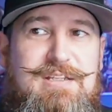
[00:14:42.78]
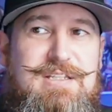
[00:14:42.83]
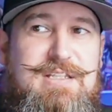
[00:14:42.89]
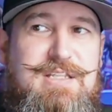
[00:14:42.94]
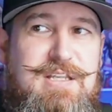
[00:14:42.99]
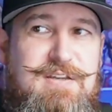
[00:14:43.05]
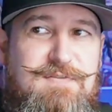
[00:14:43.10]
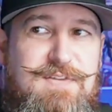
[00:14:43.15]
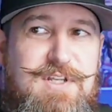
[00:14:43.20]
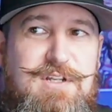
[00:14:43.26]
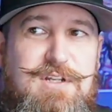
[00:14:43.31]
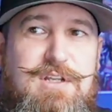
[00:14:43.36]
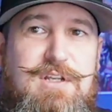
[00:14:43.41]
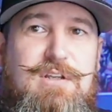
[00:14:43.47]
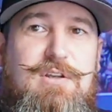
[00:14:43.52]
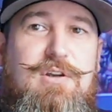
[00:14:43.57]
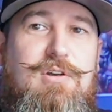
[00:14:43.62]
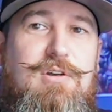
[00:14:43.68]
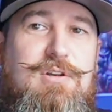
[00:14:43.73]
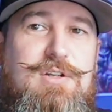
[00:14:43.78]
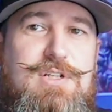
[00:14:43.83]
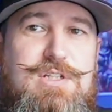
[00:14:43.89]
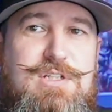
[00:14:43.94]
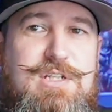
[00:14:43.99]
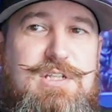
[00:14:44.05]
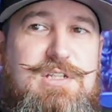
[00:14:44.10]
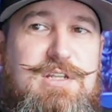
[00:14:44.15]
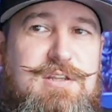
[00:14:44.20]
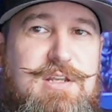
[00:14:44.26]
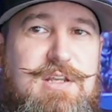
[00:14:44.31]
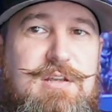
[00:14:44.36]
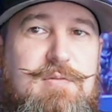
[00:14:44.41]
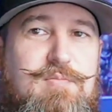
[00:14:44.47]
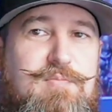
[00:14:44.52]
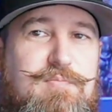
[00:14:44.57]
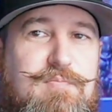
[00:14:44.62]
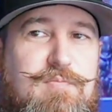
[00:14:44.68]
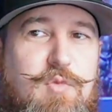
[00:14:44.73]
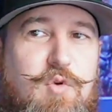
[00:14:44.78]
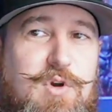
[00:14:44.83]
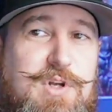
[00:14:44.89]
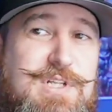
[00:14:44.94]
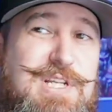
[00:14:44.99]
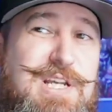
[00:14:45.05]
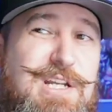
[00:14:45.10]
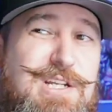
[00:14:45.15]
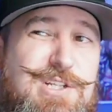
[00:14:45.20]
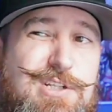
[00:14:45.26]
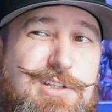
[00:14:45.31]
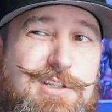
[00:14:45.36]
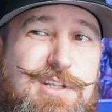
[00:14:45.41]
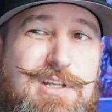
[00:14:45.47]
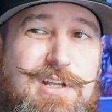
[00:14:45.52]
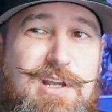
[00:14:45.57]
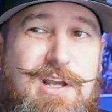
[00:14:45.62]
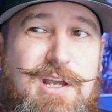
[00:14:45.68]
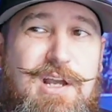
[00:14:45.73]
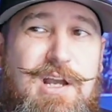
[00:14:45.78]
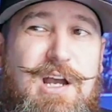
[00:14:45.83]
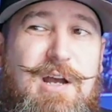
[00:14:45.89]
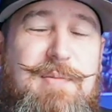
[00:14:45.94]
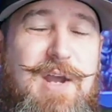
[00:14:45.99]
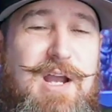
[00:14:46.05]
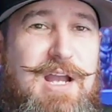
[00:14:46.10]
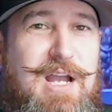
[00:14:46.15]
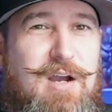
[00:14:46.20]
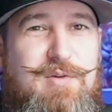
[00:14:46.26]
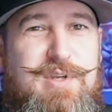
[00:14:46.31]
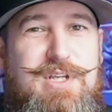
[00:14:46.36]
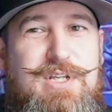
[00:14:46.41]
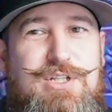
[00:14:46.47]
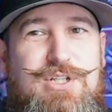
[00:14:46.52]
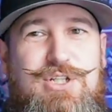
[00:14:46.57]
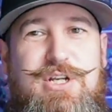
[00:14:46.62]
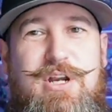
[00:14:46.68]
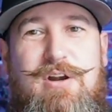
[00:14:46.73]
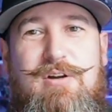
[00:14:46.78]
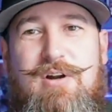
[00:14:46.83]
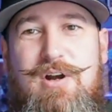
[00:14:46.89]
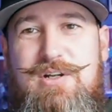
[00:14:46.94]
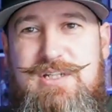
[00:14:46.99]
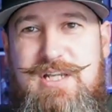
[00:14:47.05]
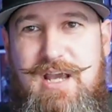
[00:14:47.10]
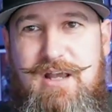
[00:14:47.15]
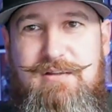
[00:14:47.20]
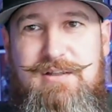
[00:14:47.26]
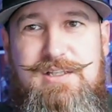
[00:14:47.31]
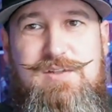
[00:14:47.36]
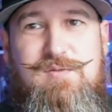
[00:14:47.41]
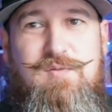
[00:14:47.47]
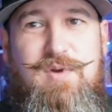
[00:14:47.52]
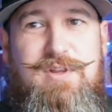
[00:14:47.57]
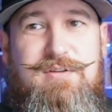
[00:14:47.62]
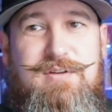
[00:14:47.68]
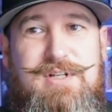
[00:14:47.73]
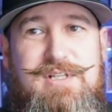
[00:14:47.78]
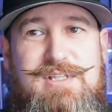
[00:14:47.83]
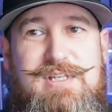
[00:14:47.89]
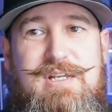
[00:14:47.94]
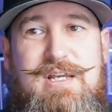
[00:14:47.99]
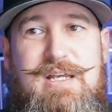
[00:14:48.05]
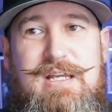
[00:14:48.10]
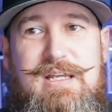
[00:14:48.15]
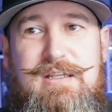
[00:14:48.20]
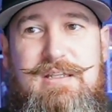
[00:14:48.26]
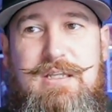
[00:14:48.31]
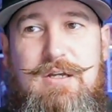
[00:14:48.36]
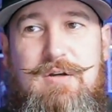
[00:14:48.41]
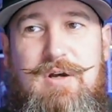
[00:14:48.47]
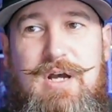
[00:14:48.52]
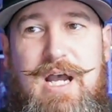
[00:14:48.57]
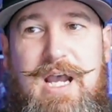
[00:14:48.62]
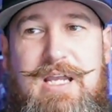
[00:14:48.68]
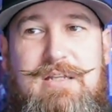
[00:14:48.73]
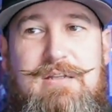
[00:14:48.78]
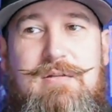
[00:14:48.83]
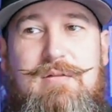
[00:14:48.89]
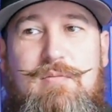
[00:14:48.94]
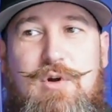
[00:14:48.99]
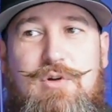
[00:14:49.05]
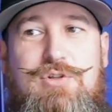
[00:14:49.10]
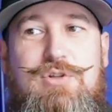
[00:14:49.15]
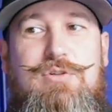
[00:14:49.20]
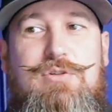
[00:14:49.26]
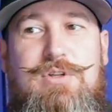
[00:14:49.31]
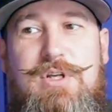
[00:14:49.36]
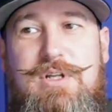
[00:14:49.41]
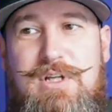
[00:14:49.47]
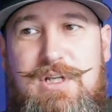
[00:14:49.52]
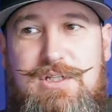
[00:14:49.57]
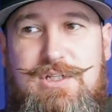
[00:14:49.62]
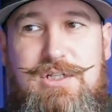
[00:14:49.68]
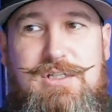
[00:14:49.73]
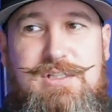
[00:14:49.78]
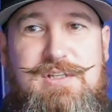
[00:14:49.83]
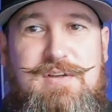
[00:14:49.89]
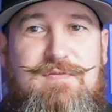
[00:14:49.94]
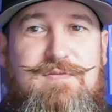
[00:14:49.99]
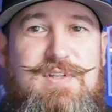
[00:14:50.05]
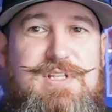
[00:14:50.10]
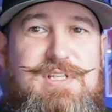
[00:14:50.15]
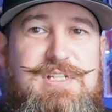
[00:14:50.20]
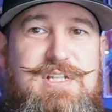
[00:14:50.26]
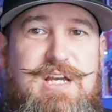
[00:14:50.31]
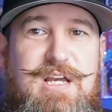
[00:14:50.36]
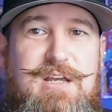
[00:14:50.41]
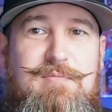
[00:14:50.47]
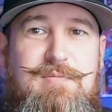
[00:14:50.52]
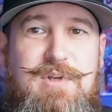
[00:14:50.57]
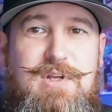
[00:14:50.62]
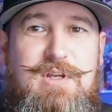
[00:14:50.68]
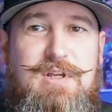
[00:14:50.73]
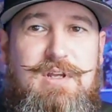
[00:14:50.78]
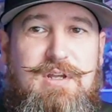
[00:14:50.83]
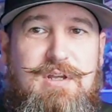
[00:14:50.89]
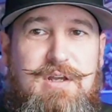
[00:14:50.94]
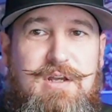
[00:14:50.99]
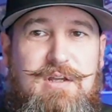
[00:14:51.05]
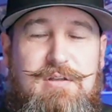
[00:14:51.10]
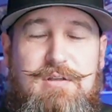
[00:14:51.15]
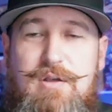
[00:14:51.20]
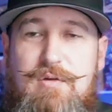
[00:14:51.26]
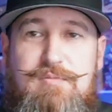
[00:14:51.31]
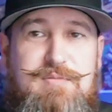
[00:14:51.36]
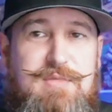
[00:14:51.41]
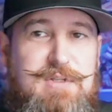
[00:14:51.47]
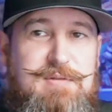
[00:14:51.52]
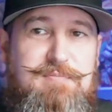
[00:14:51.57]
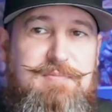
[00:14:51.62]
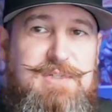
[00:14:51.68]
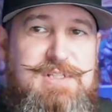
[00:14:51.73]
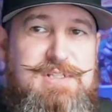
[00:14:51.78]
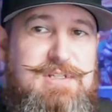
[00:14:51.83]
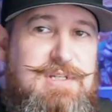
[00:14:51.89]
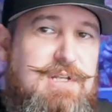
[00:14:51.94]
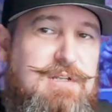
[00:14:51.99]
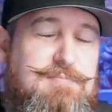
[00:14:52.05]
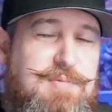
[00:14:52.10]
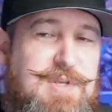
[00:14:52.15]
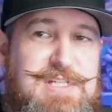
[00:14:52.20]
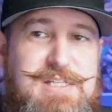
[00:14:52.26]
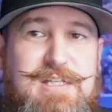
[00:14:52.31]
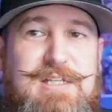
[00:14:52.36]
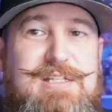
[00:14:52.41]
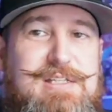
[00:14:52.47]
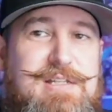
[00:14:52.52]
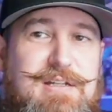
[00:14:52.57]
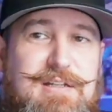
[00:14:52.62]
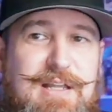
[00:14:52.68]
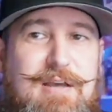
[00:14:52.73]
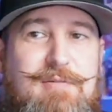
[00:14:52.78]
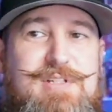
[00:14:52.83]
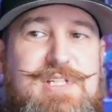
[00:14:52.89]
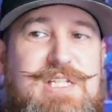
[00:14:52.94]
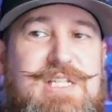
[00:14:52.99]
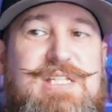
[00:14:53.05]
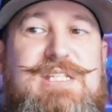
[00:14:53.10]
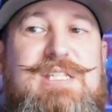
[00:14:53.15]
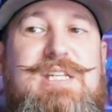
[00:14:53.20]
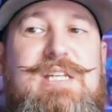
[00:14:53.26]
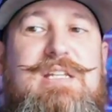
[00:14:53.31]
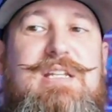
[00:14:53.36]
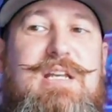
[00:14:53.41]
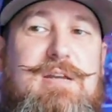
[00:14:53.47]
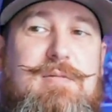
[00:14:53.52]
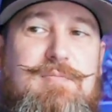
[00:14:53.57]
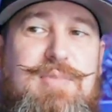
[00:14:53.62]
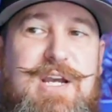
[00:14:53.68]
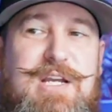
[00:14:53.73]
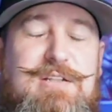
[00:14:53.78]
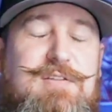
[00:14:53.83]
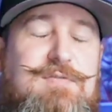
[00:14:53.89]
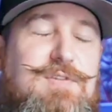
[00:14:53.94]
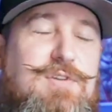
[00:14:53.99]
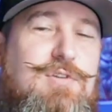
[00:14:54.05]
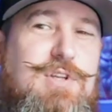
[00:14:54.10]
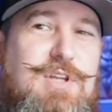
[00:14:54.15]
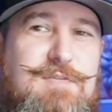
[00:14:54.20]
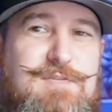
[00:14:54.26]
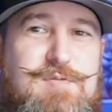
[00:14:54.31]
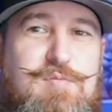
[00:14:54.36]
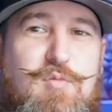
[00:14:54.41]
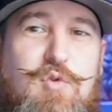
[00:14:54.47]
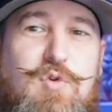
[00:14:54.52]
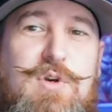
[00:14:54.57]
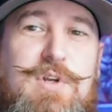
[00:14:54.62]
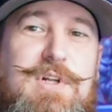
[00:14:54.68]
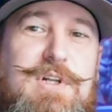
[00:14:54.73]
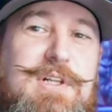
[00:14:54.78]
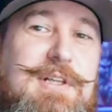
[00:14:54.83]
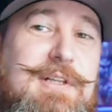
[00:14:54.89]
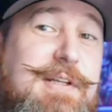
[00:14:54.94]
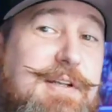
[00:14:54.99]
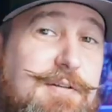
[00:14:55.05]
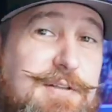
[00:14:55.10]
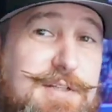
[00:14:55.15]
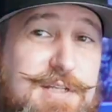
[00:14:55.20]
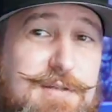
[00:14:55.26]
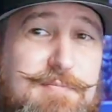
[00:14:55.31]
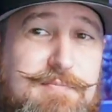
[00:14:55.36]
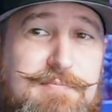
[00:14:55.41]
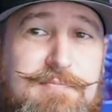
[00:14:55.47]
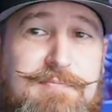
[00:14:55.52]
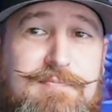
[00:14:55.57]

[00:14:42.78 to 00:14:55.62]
giving encourages us to think more intentionally about how we can share our talents, whether it's, heightened emotional connections of this time, It's gonna allow us to see the impact of your gifts more clearly.